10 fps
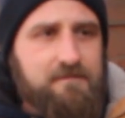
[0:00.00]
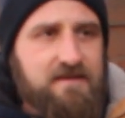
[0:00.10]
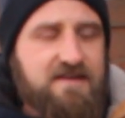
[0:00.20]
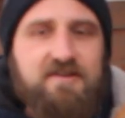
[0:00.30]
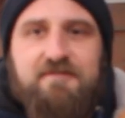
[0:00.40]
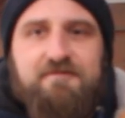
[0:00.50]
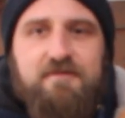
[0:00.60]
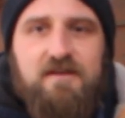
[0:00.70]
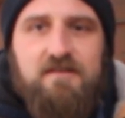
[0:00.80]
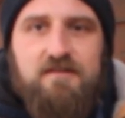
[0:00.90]
Even if
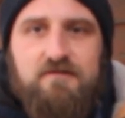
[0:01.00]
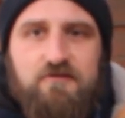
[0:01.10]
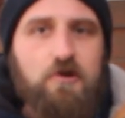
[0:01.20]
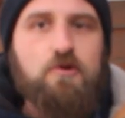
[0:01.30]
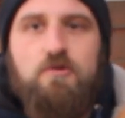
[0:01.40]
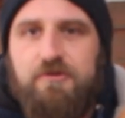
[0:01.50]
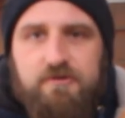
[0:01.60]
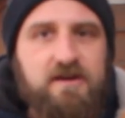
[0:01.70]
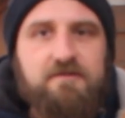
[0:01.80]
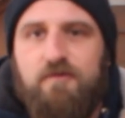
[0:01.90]
2,
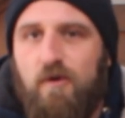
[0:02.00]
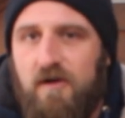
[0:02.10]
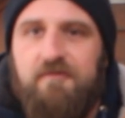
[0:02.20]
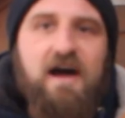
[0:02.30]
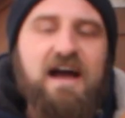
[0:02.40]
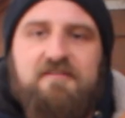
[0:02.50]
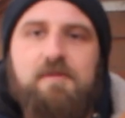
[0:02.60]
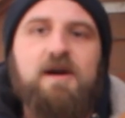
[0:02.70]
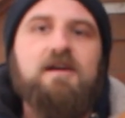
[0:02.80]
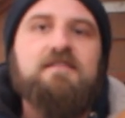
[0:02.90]
3, 4, or 5
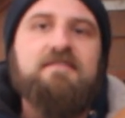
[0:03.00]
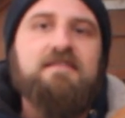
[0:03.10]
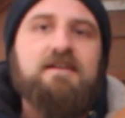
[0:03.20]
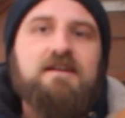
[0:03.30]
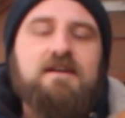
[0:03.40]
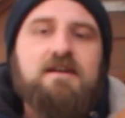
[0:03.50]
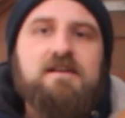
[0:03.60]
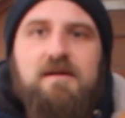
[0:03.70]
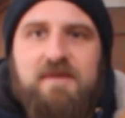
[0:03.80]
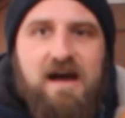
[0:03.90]
birds
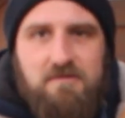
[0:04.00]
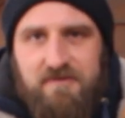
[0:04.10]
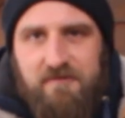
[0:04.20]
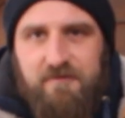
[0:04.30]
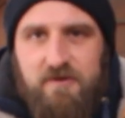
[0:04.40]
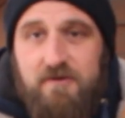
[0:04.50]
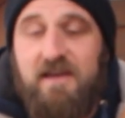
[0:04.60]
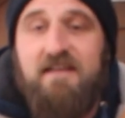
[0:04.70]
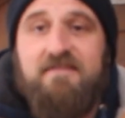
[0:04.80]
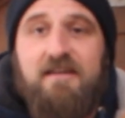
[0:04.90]
come down with the flu and
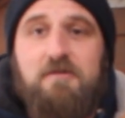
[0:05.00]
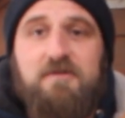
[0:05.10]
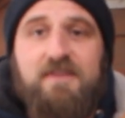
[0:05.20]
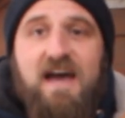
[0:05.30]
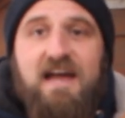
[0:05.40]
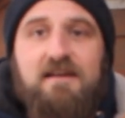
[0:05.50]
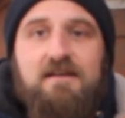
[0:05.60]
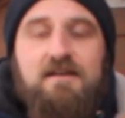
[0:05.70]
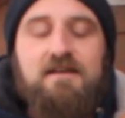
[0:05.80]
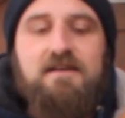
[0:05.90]
get sick with that,
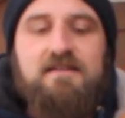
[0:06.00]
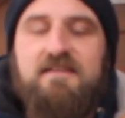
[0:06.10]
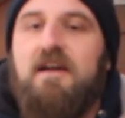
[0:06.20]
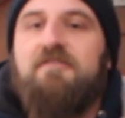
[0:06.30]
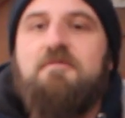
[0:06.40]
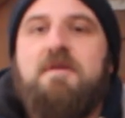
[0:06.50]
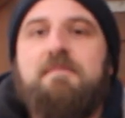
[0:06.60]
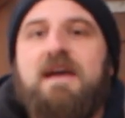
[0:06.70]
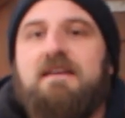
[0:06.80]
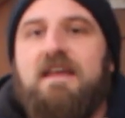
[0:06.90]
it's a government
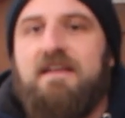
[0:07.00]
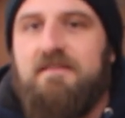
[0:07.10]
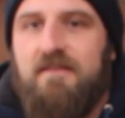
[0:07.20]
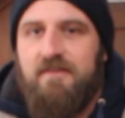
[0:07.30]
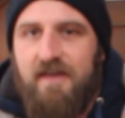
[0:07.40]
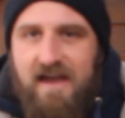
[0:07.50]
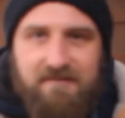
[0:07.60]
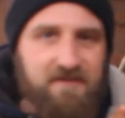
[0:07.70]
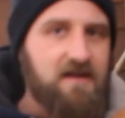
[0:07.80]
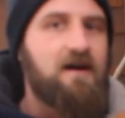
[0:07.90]
mandate. They
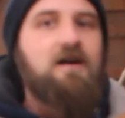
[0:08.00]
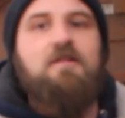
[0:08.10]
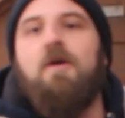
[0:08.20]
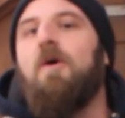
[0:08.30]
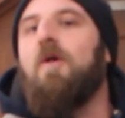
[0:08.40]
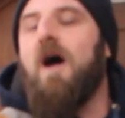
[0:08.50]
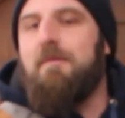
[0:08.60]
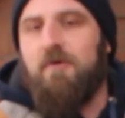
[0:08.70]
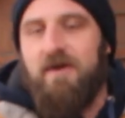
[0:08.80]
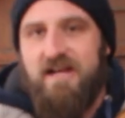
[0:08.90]
have to cull the whole
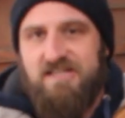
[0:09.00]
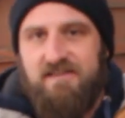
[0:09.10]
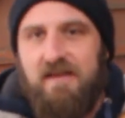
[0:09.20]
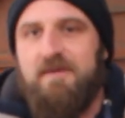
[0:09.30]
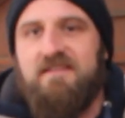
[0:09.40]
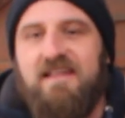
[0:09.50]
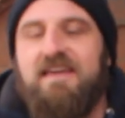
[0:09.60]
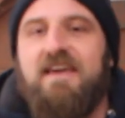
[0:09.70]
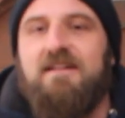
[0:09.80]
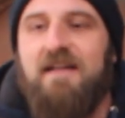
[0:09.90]
operation. That means they
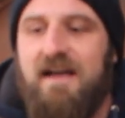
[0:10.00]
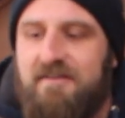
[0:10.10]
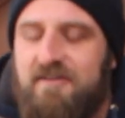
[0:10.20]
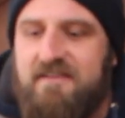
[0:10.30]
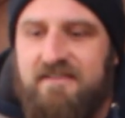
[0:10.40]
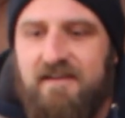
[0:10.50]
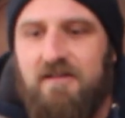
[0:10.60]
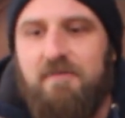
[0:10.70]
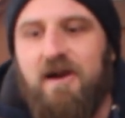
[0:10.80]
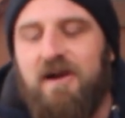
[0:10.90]
kill every
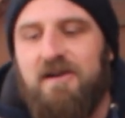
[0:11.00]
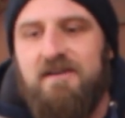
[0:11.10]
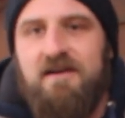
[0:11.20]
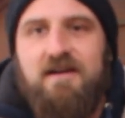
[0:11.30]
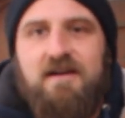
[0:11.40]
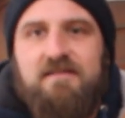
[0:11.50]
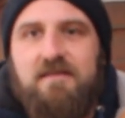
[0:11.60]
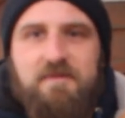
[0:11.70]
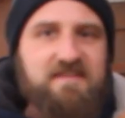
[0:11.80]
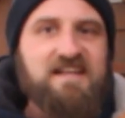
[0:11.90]
single bird
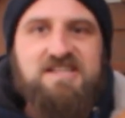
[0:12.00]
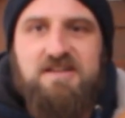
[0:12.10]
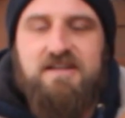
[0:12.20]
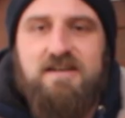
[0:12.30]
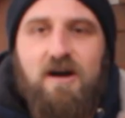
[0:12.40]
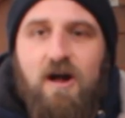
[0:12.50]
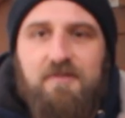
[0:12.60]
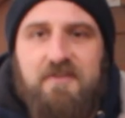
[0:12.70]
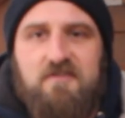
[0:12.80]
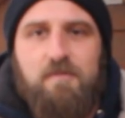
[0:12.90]
to potentially
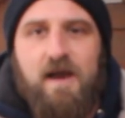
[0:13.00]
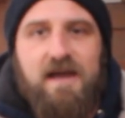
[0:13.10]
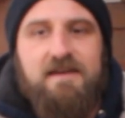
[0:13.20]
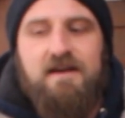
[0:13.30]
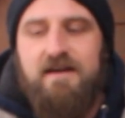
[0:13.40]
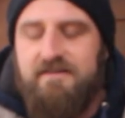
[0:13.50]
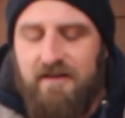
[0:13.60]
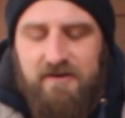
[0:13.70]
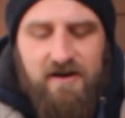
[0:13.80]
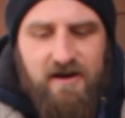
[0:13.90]
halt the spread.
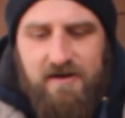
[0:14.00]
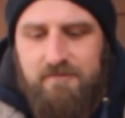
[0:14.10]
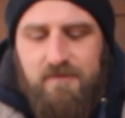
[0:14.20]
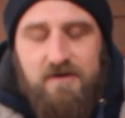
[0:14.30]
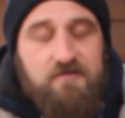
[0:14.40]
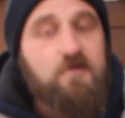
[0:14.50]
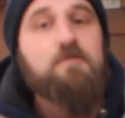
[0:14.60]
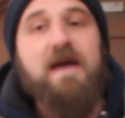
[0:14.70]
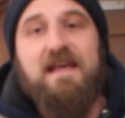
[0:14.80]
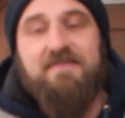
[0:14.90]
Now there are 2
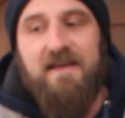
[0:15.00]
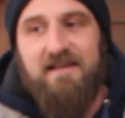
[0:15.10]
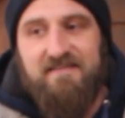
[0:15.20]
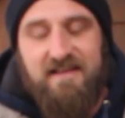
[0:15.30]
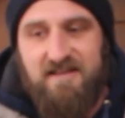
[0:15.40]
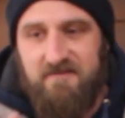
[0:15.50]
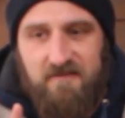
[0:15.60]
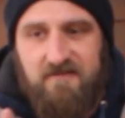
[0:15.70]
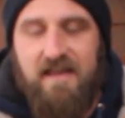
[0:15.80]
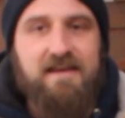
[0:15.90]
main things that just
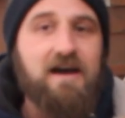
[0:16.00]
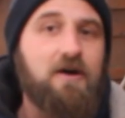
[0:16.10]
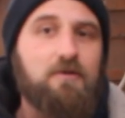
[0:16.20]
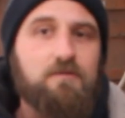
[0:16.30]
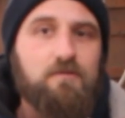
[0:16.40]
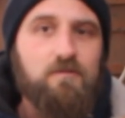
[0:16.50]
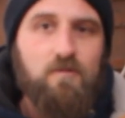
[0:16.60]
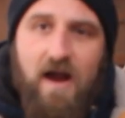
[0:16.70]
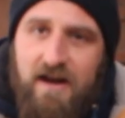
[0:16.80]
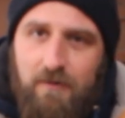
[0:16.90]
stand out
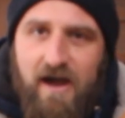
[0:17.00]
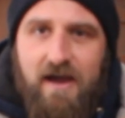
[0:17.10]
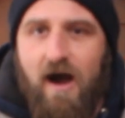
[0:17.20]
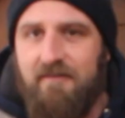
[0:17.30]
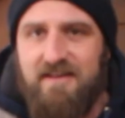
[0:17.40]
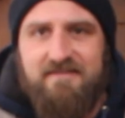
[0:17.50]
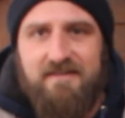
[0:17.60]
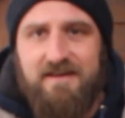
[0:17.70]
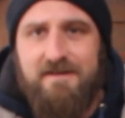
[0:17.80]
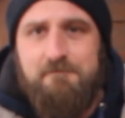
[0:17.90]
right away.
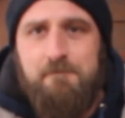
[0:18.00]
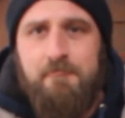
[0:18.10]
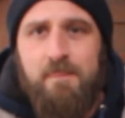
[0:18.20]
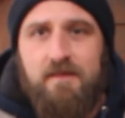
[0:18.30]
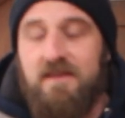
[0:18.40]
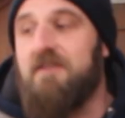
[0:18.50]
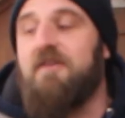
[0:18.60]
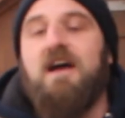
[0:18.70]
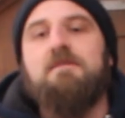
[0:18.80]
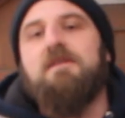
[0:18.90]
Obviously, the
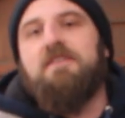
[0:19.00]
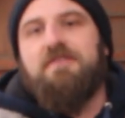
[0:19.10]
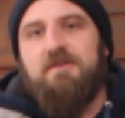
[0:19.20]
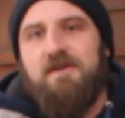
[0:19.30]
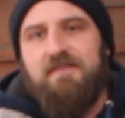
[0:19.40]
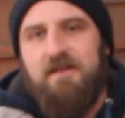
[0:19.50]
environment that they're in.